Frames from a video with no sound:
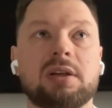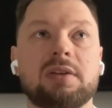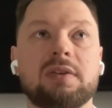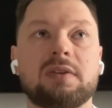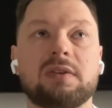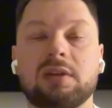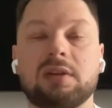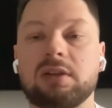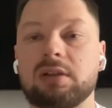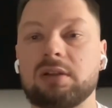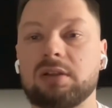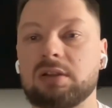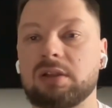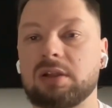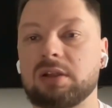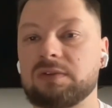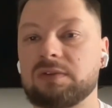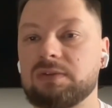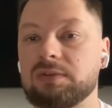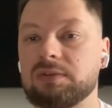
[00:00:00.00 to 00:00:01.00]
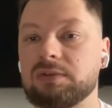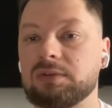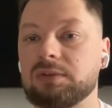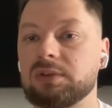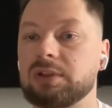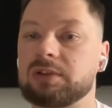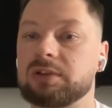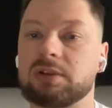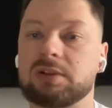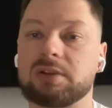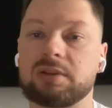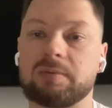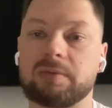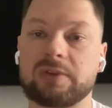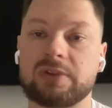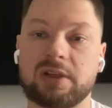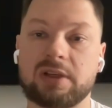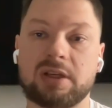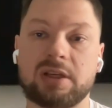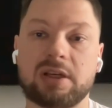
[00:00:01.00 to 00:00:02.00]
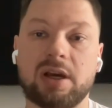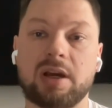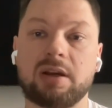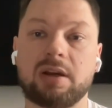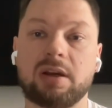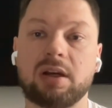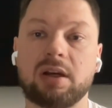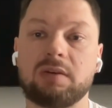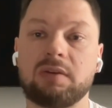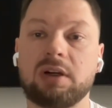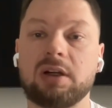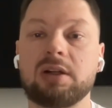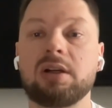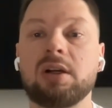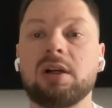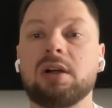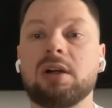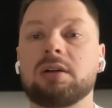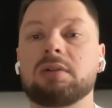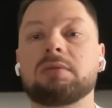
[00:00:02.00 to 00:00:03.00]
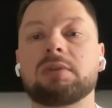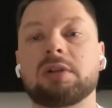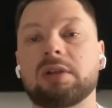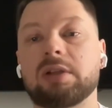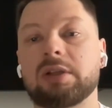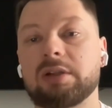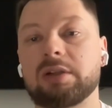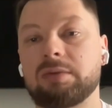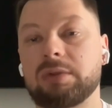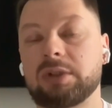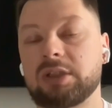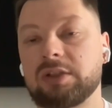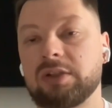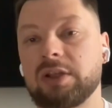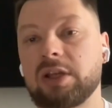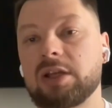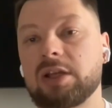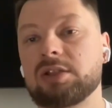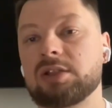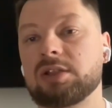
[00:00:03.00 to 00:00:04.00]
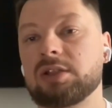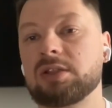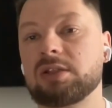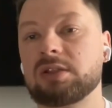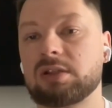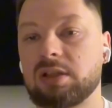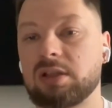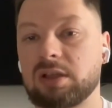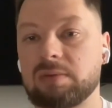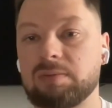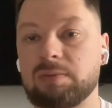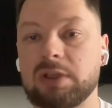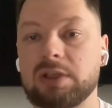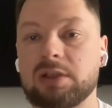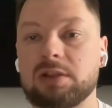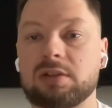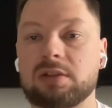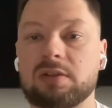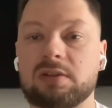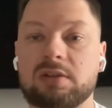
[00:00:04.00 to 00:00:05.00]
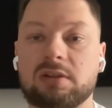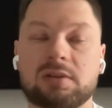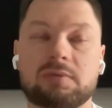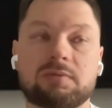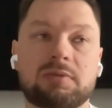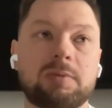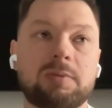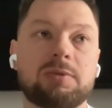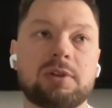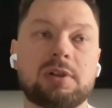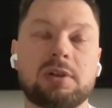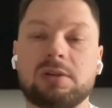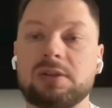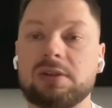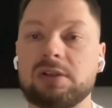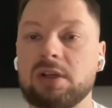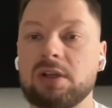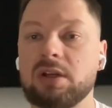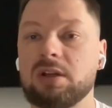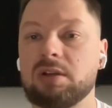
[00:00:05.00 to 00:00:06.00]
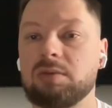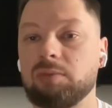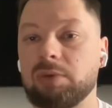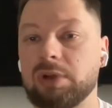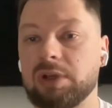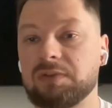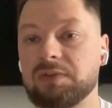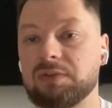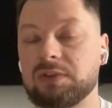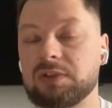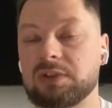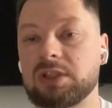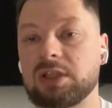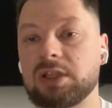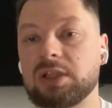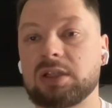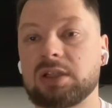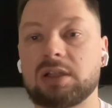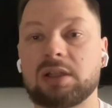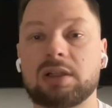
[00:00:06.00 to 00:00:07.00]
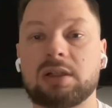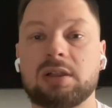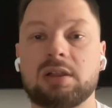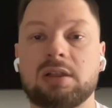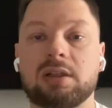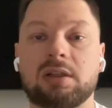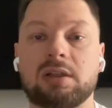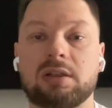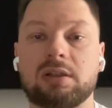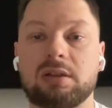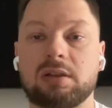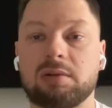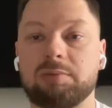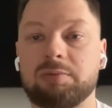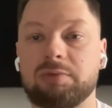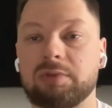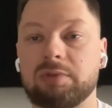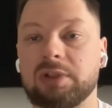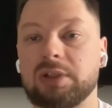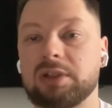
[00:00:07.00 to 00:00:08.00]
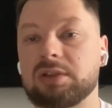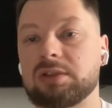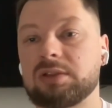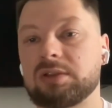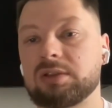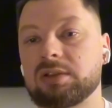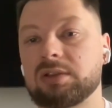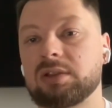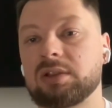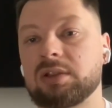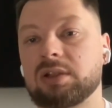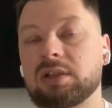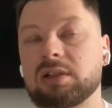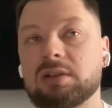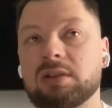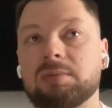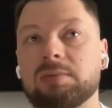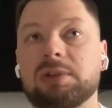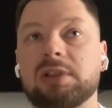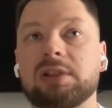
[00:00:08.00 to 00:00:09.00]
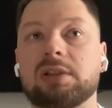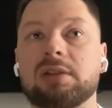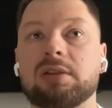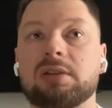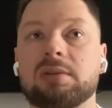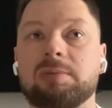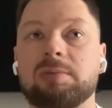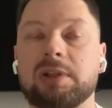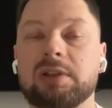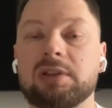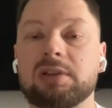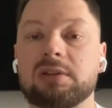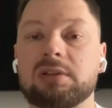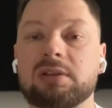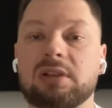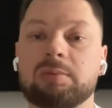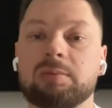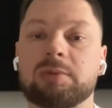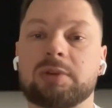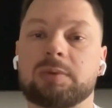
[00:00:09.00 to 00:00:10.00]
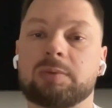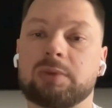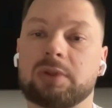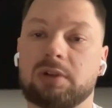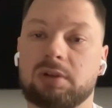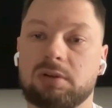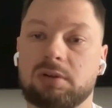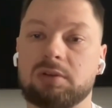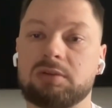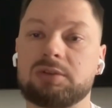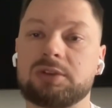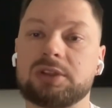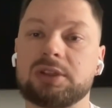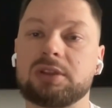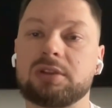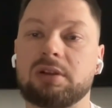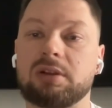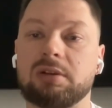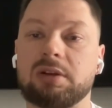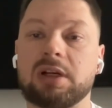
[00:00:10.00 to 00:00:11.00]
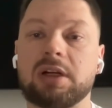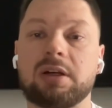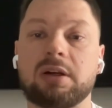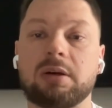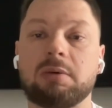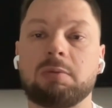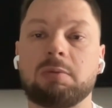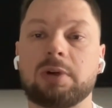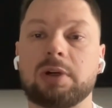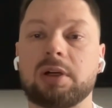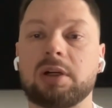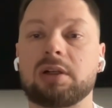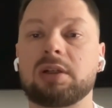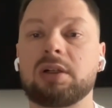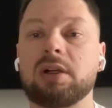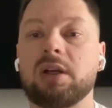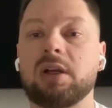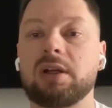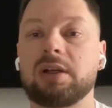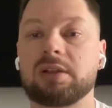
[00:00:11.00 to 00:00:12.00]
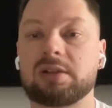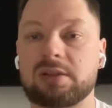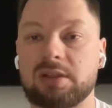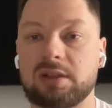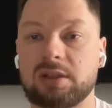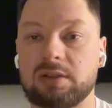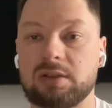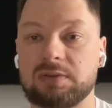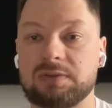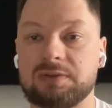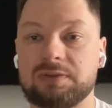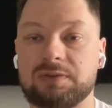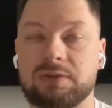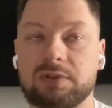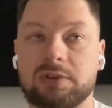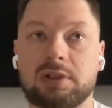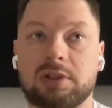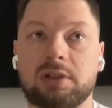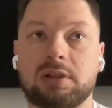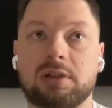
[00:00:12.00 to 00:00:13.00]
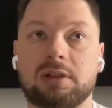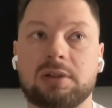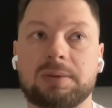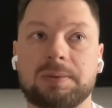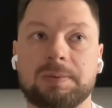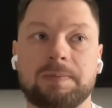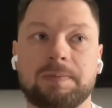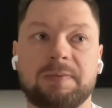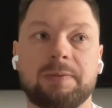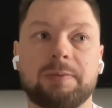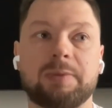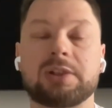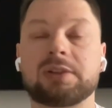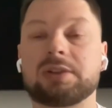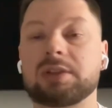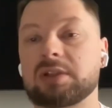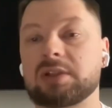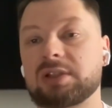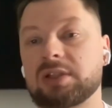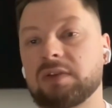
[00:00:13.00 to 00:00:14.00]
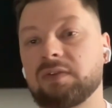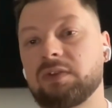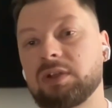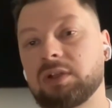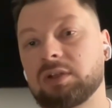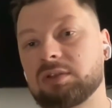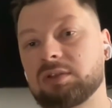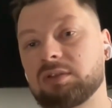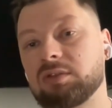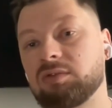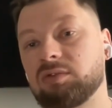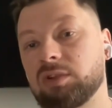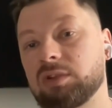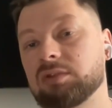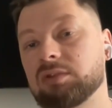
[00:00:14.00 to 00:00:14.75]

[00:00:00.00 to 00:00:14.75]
in the like full autonomous AI era, where the agents like manage the subscriptions, pay for the data, and operate completely independently. But we are already in an era where instead of building something on your